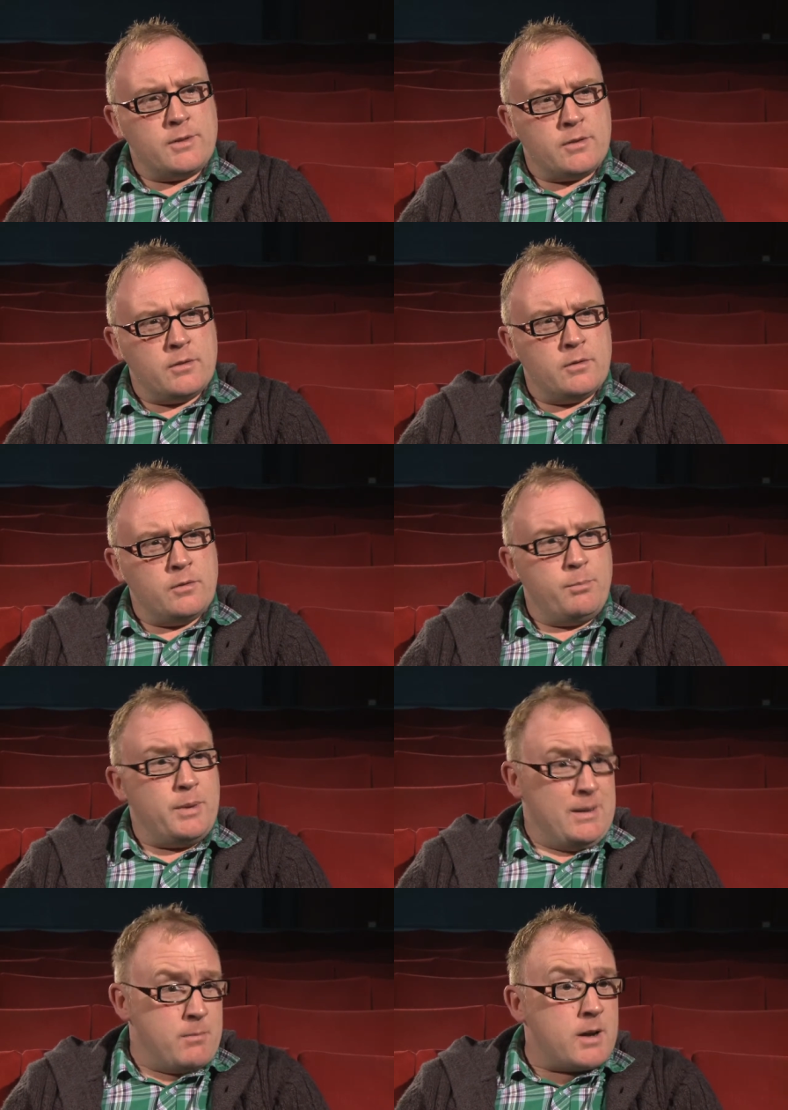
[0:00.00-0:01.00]
to
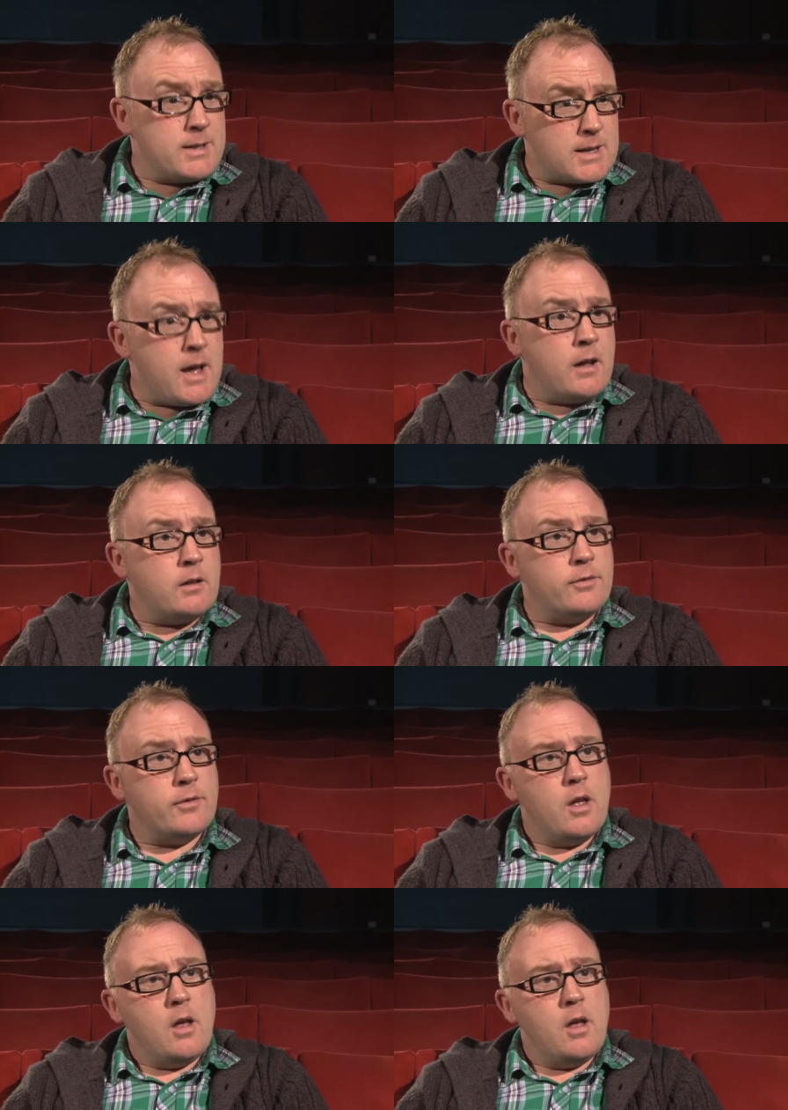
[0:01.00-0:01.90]
be myself.